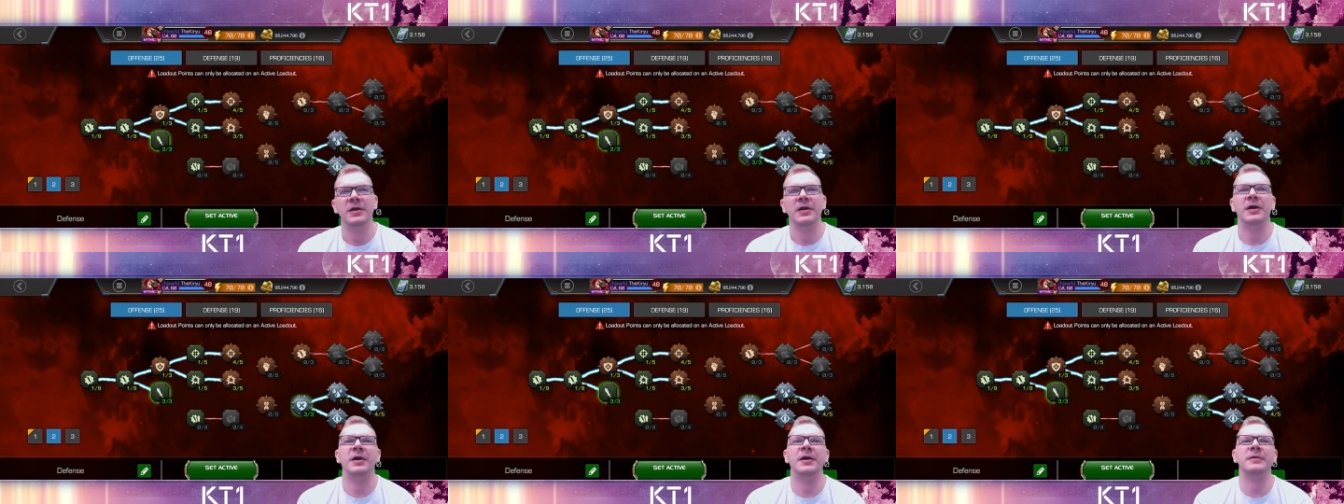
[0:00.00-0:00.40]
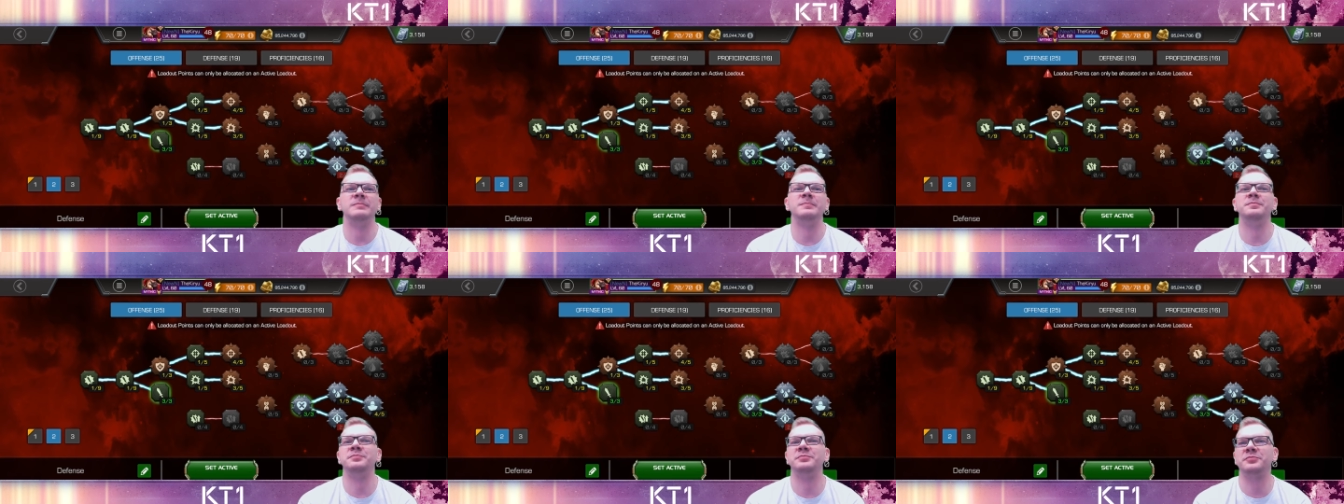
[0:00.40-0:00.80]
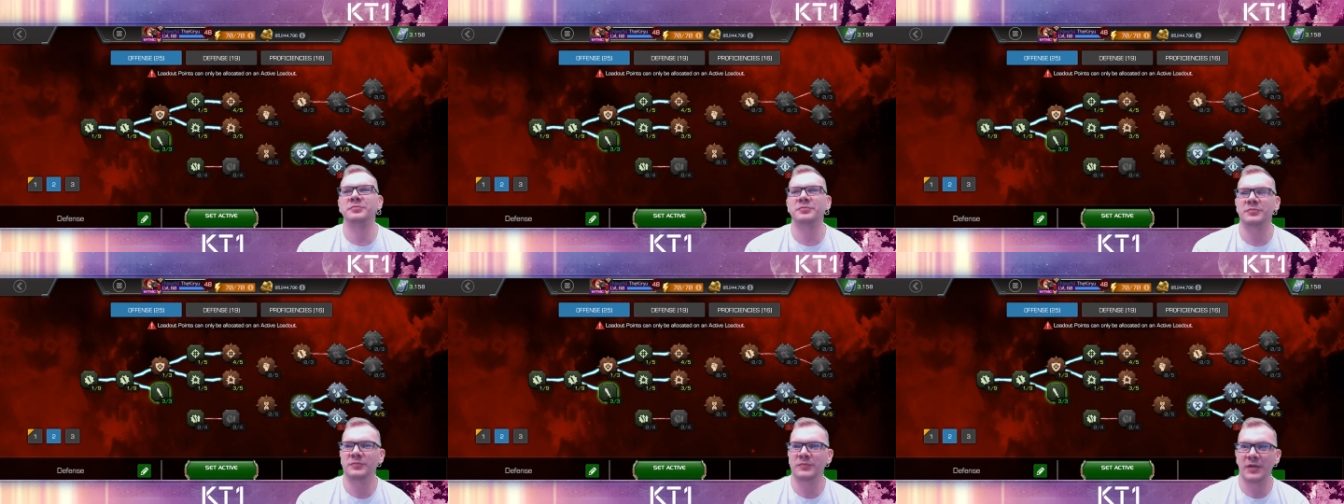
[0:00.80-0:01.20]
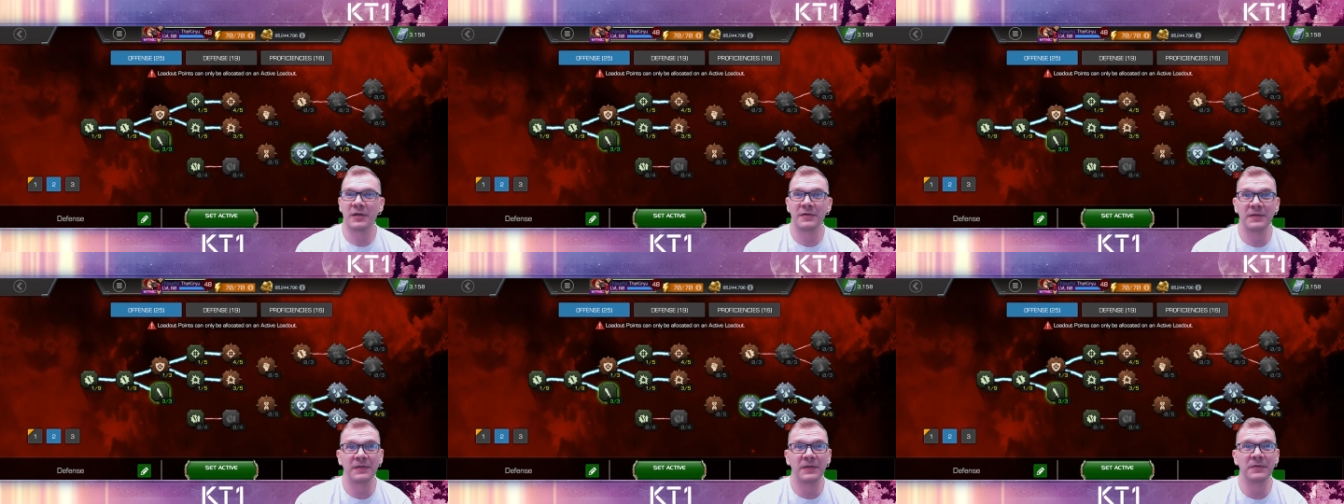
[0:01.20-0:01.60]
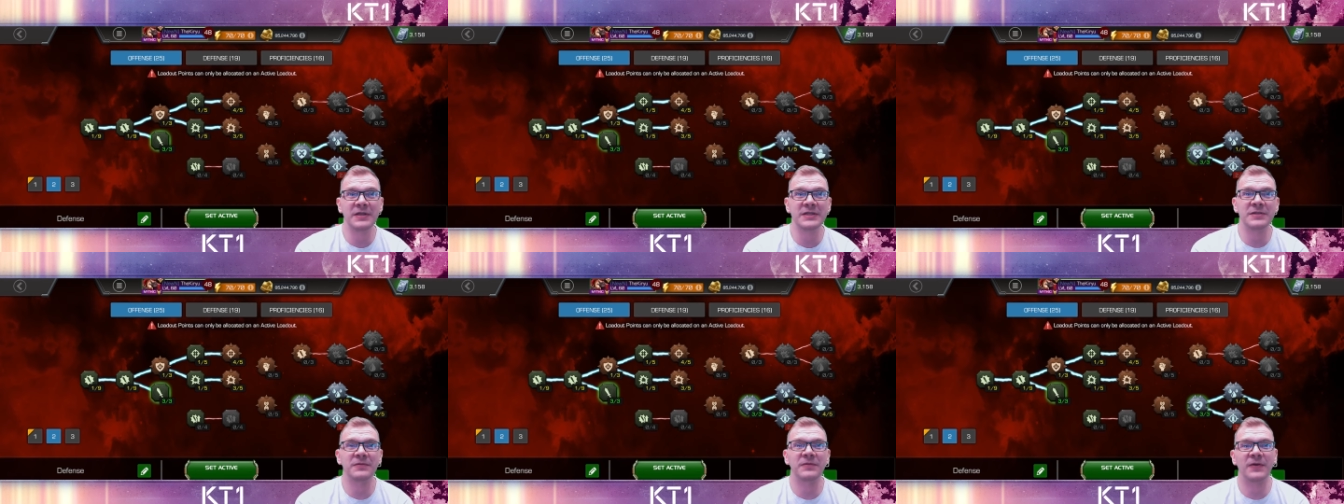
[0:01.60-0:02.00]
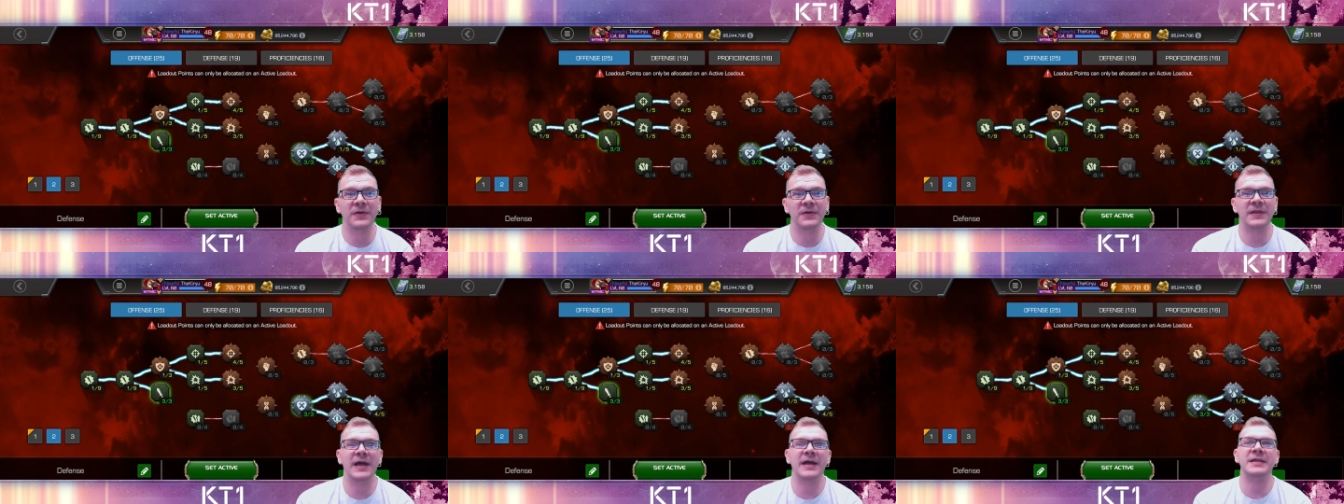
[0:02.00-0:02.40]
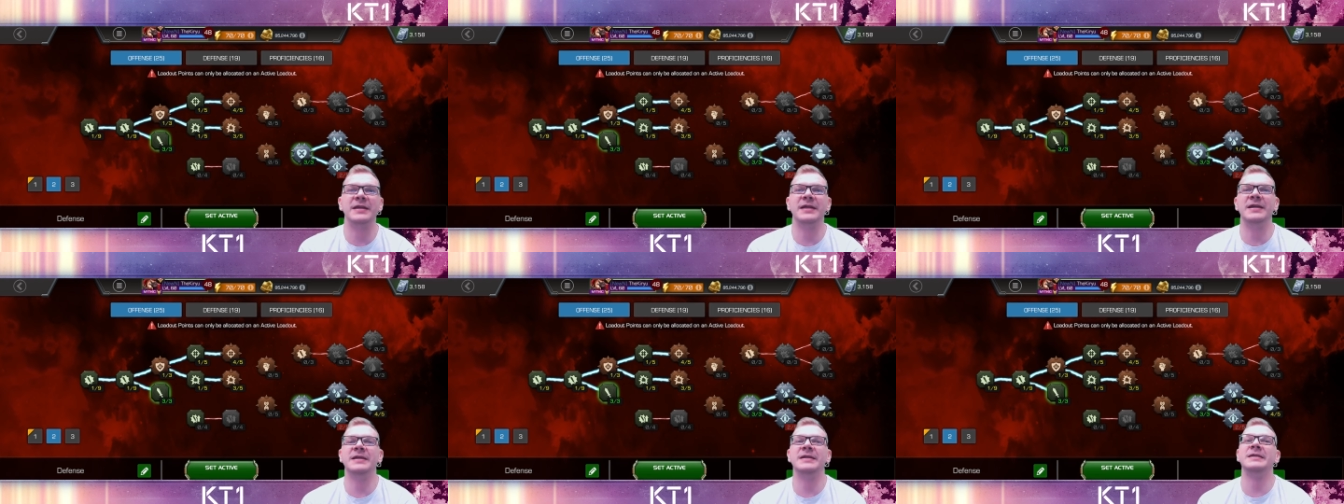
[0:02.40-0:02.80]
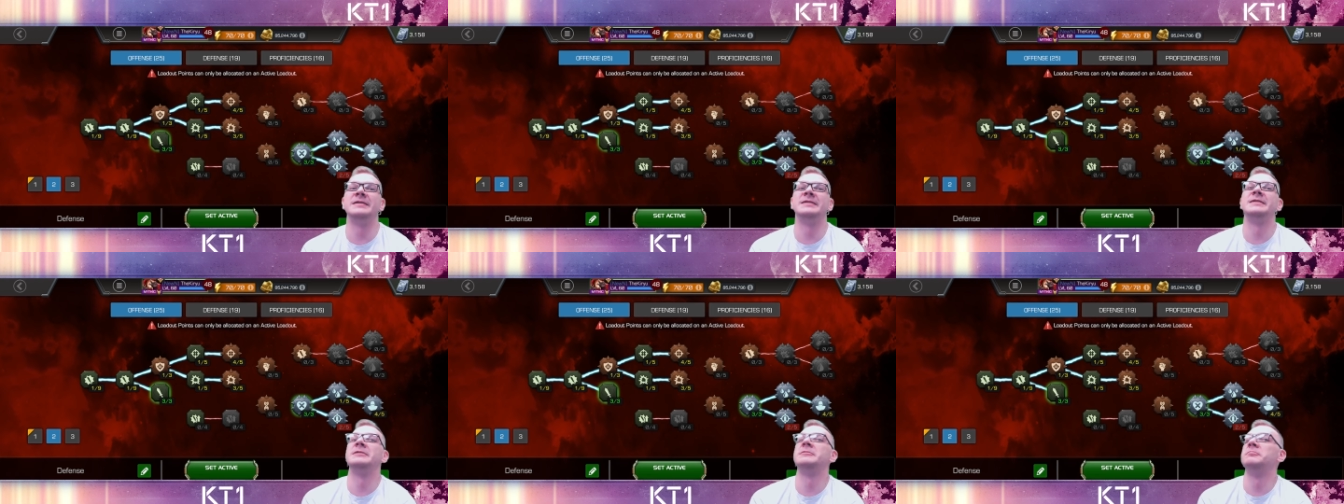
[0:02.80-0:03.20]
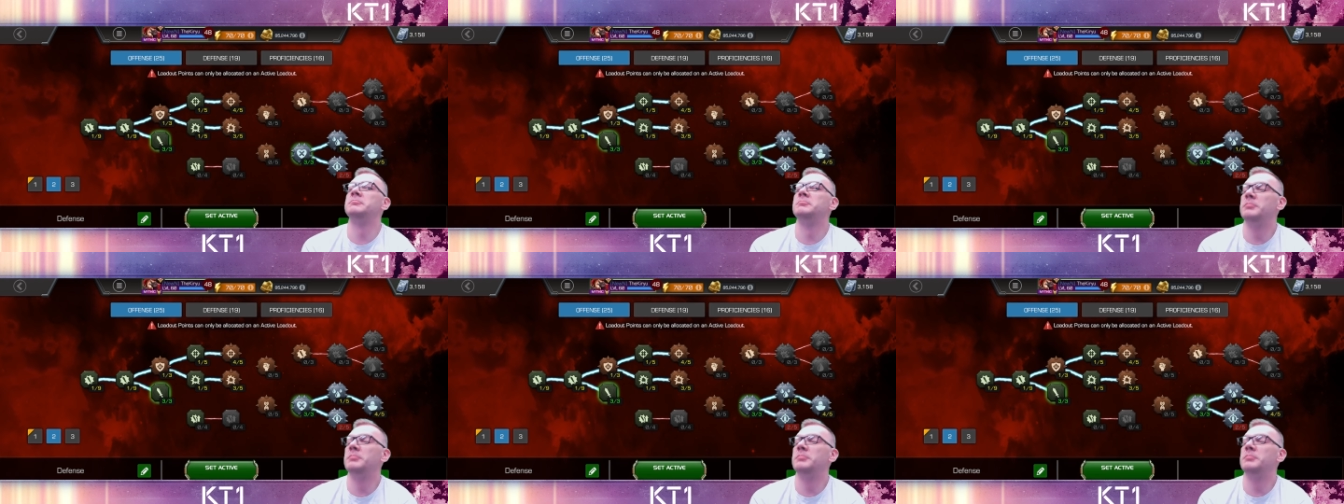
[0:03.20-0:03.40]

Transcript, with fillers: Uh, the reason for that is